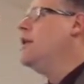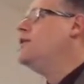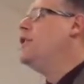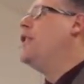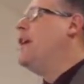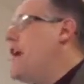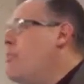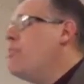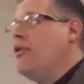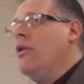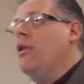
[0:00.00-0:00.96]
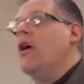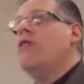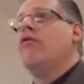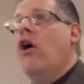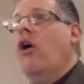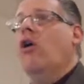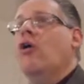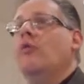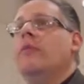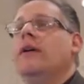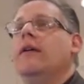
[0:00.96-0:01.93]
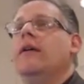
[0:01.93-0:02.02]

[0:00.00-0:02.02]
to the emperor of Rome.